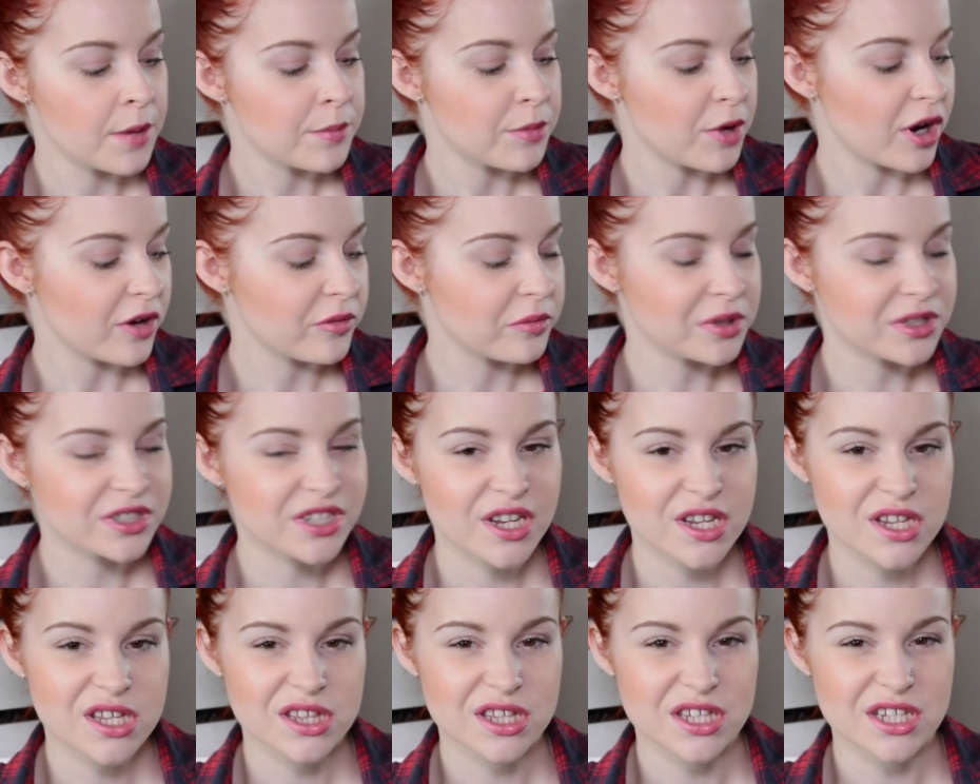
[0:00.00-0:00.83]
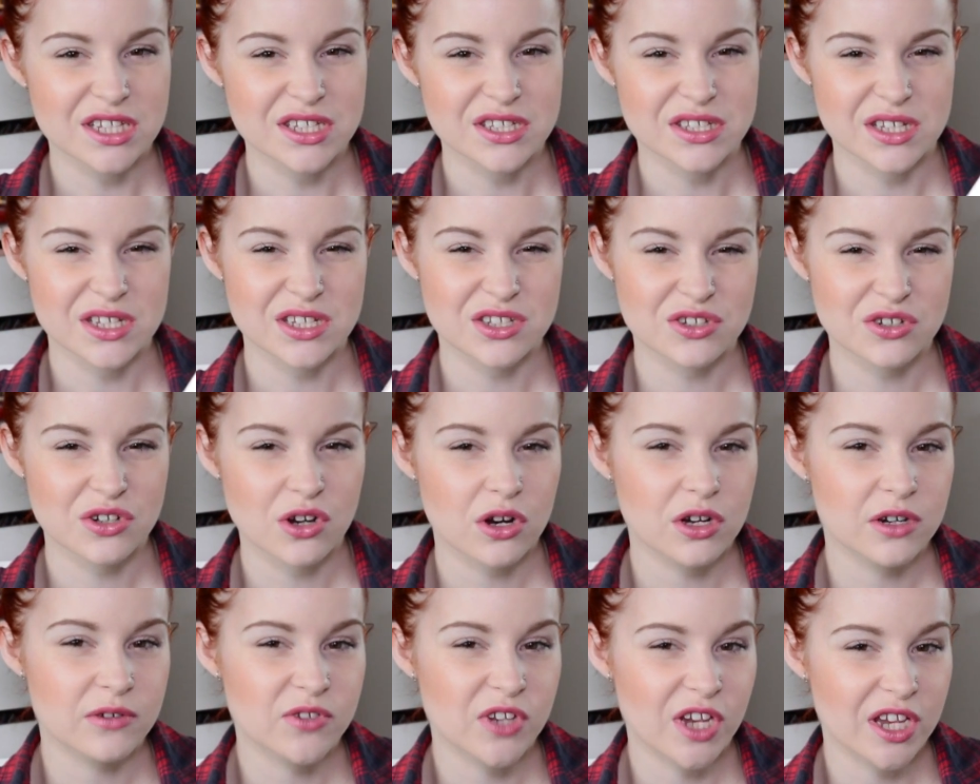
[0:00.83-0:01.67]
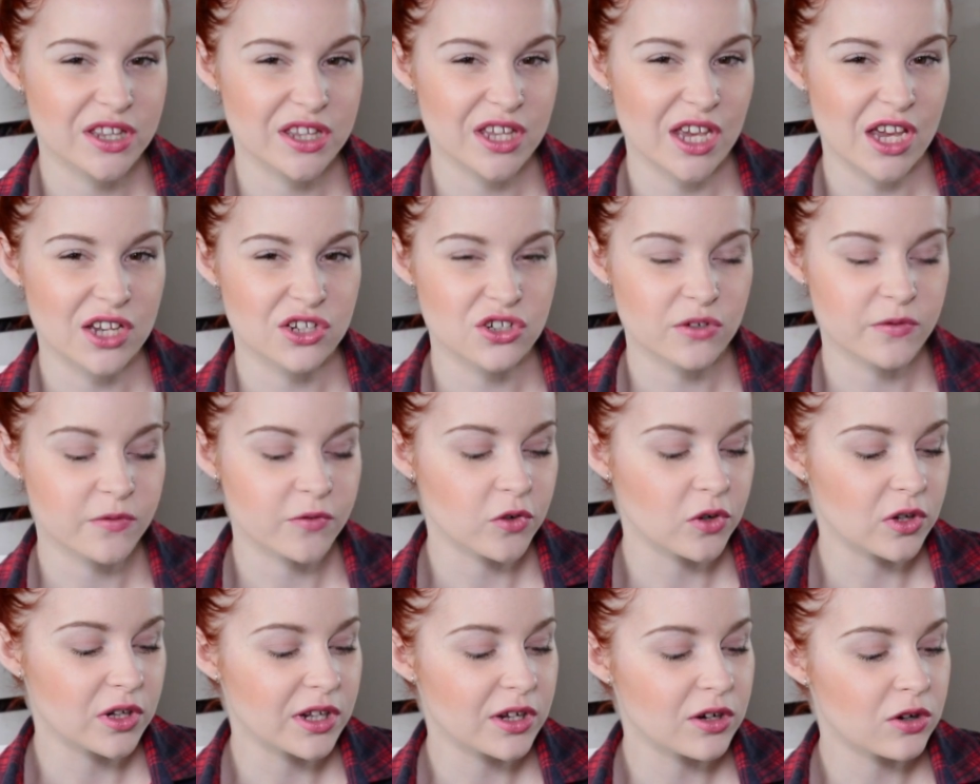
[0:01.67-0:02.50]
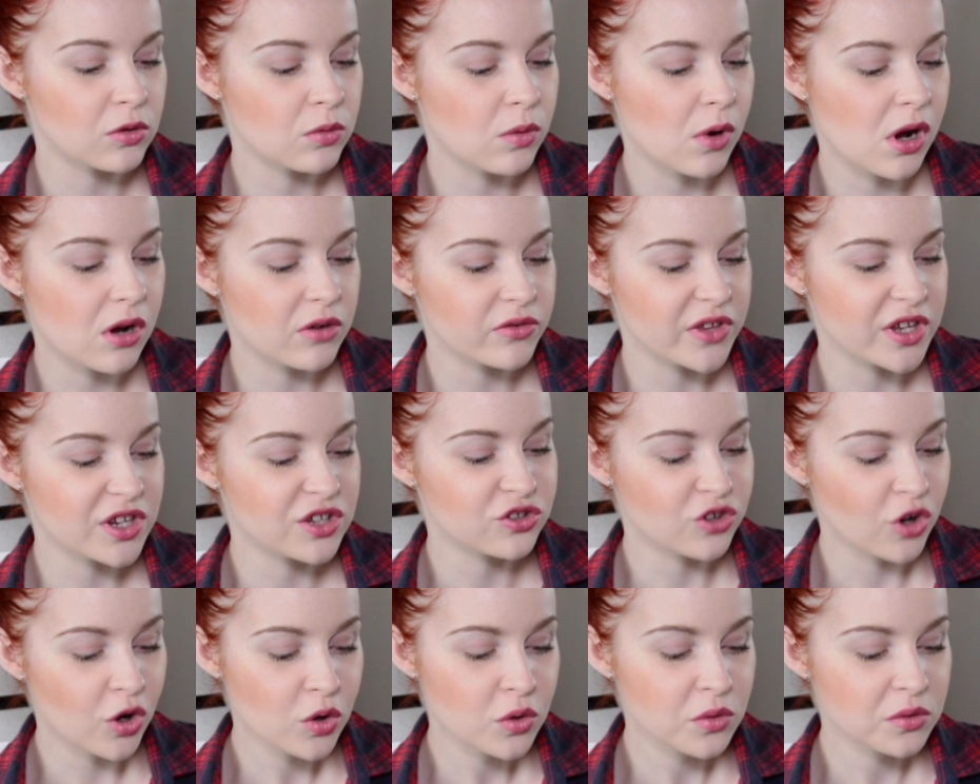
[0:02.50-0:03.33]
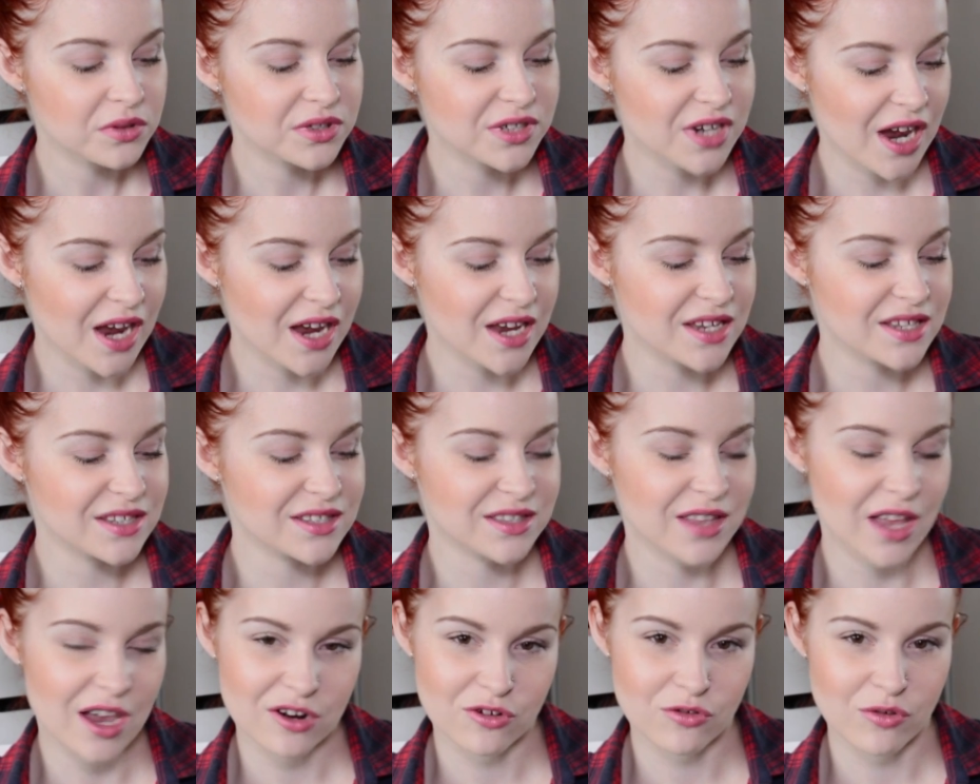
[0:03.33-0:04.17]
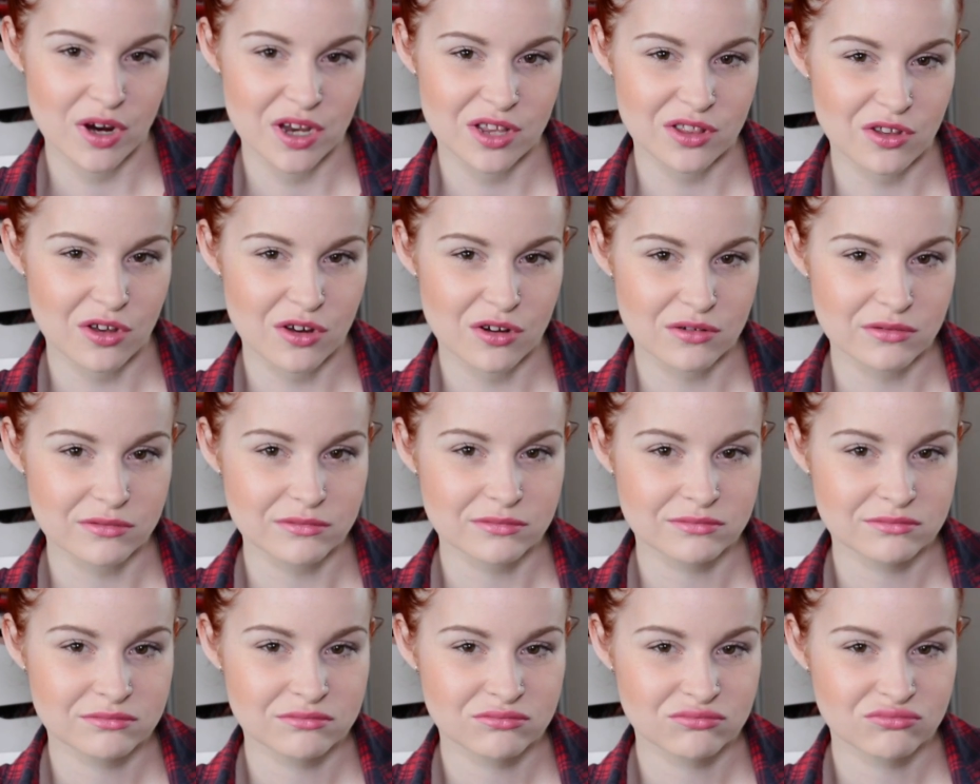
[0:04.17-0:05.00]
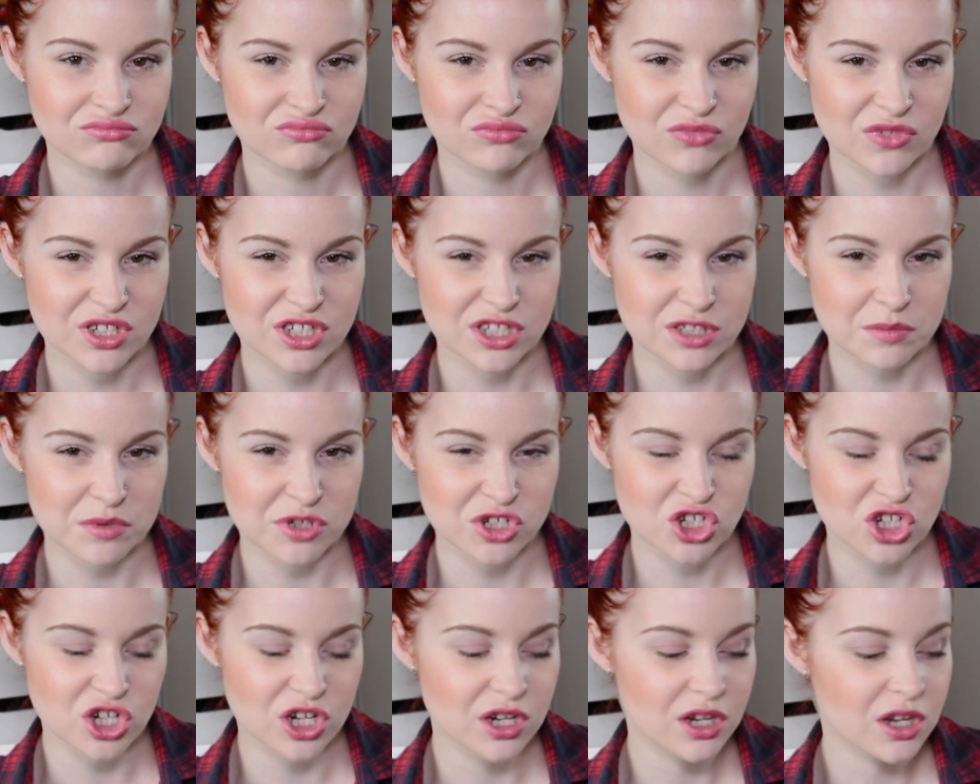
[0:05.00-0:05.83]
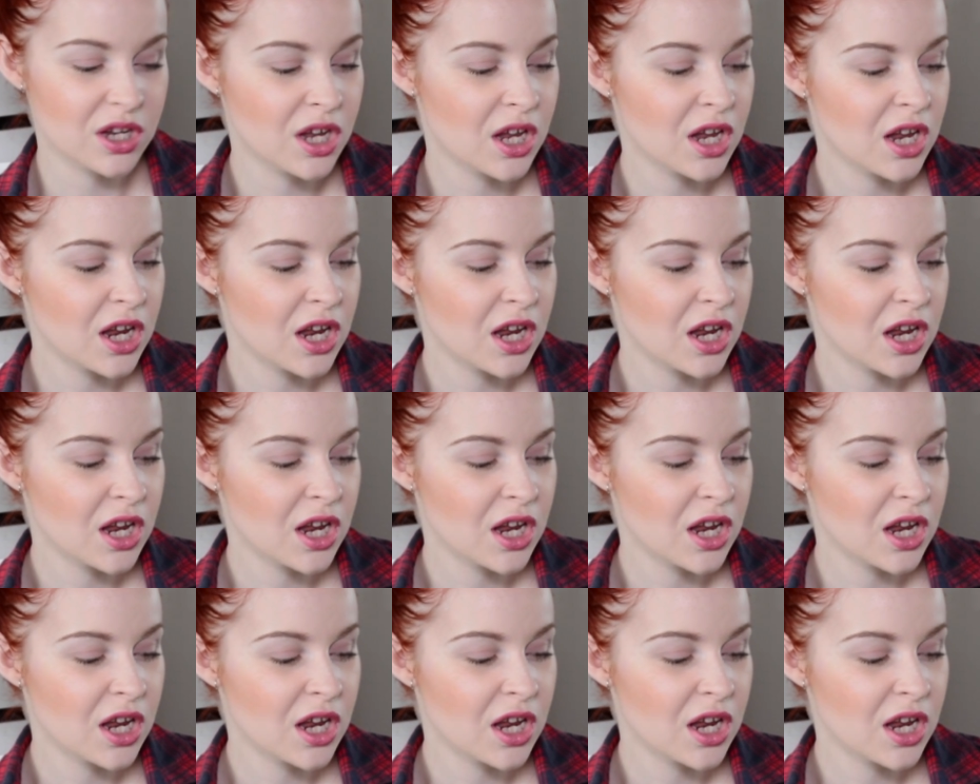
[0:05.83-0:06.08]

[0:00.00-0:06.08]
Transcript: But I've been taking these, and they do kind of take the edge off for a little while. They don't taste that great though, which is a bit shit.